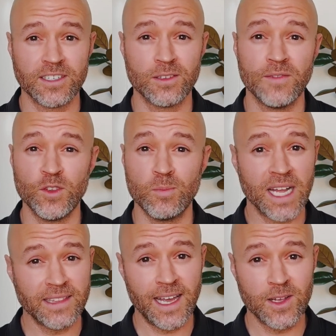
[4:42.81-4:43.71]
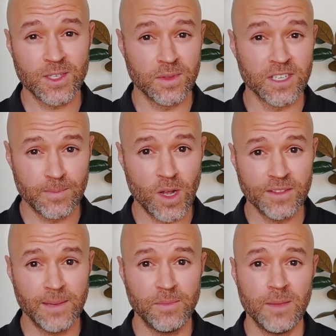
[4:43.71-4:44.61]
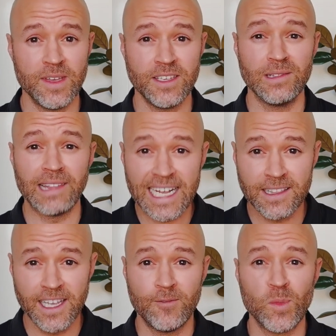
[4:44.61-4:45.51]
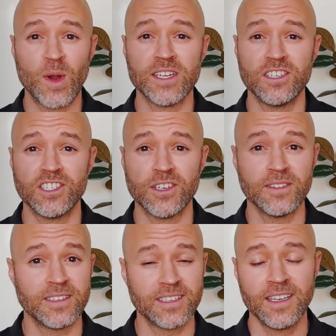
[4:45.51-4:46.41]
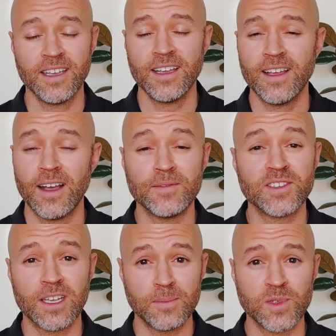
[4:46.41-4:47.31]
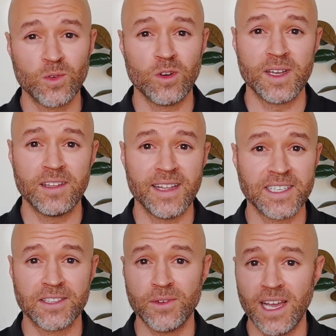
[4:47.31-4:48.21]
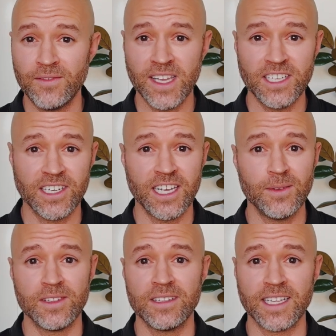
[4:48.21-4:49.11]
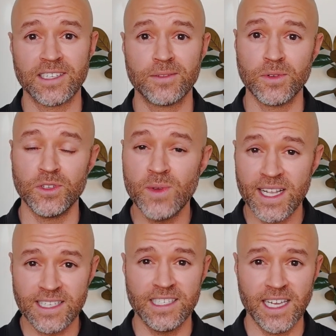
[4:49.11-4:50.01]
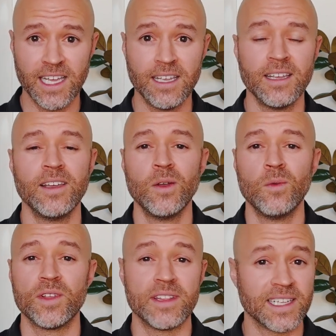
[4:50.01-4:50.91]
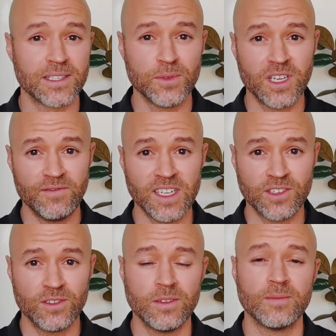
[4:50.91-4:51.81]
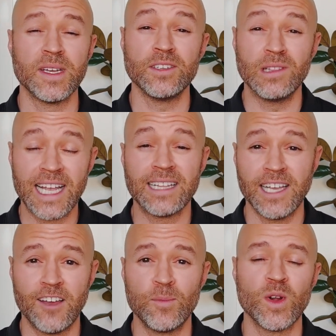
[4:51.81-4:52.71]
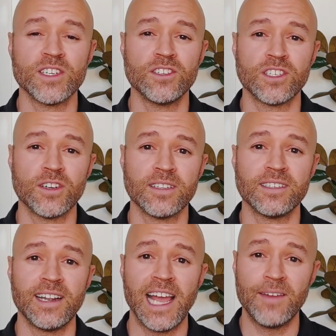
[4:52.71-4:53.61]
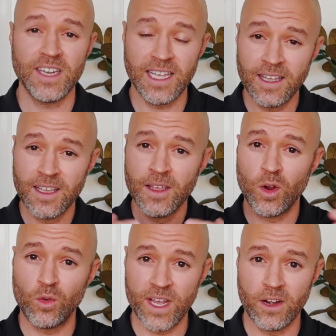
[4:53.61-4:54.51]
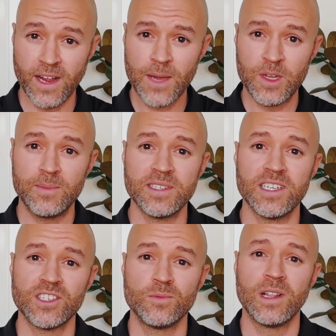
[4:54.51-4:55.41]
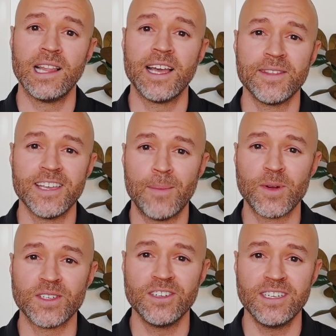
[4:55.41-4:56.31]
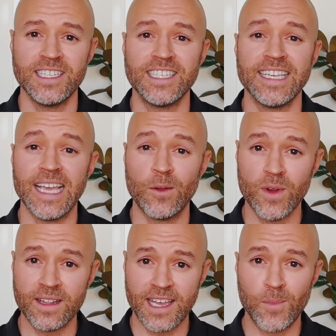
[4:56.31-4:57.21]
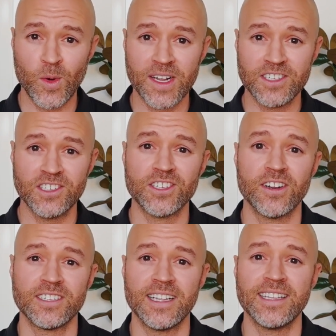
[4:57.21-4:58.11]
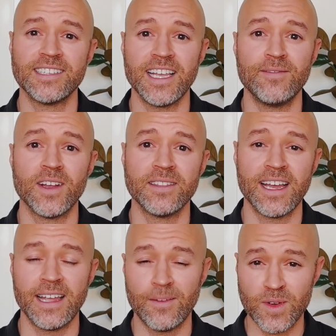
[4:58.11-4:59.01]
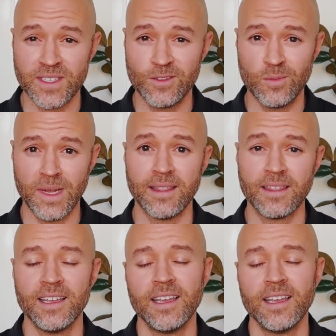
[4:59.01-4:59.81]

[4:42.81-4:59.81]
So if you bought the house with a small down payment, you likely have mortgage insurance of some sort, whether that's through FHA, whether that's through USDA, whether that's through conventional, but you likely have mortgage insurance, and having a greater equity position would allow you the opportunity to get rid of that mortgage insurance and save on that every single month.